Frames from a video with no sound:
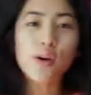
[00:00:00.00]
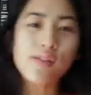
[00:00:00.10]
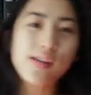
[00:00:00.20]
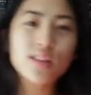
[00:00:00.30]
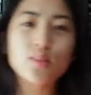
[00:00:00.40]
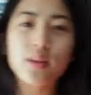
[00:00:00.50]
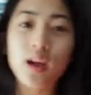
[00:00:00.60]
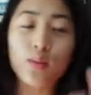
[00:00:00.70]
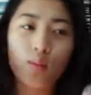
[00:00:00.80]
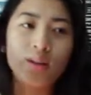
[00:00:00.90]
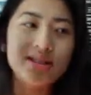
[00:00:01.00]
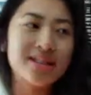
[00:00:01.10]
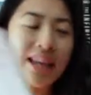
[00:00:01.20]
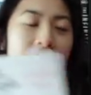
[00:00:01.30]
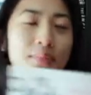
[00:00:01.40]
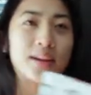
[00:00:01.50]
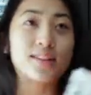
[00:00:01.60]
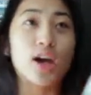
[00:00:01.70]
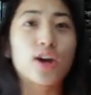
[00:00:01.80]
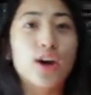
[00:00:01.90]
So I read this book in one sitting
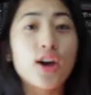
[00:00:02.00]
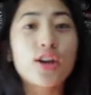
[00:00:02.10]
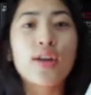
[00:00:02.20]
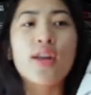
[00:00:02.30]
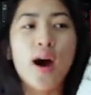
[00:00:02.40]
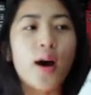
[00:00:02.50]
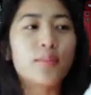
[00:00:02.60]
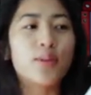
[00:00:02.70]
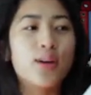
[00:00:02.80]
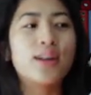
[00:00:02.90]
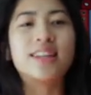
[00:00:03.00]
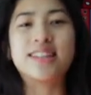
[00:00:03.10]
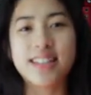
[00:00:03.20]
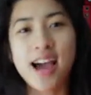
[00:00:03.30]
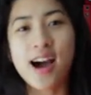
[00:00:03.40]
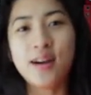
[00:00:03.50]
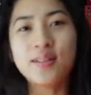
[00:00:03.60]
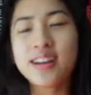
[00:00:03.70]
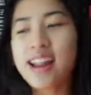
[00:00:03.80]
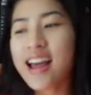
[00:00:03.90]
because I could not put it
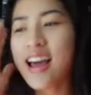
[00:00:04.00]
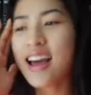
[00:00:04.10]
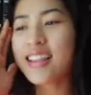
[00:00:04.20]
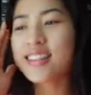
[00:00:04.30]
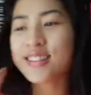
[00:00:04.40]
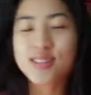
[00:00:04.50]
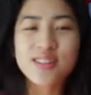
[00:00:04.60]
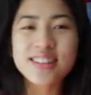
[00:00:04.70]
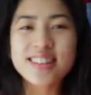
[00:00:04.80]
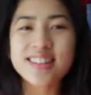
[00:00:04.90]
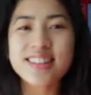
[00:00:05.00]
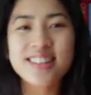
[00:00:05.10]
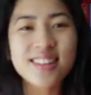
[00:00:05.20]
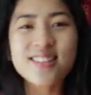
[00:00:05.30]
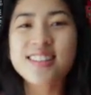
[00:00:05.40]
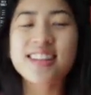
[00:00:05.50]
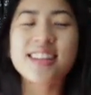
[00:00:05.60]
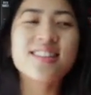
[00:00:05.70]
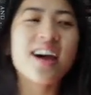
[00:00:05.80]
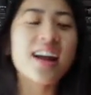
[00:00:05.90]
down. The story is just so
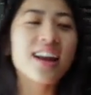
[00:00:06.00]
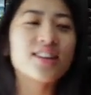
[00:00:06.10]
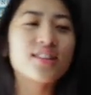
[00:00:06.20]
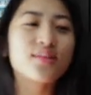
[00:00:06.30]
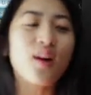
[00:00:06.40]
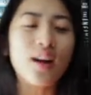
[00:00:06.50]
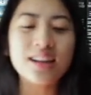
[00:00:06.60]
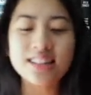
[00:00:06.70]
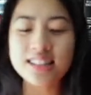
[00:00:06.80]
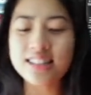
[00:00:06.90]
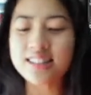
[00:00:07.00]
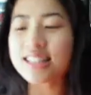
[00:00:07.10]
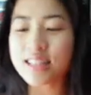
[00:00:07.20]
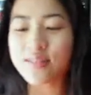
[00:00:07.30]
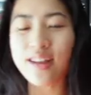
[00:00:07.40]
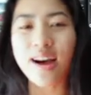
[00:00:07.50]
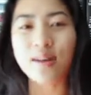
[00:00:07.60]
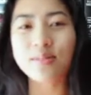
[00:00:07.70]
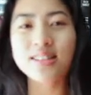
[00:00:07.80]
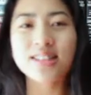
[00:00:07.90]
cute and I just wanted to see what
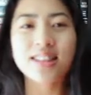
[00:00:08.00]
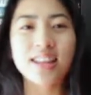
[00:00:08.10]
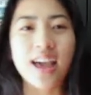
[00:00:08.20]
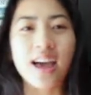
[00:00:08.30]
happens in the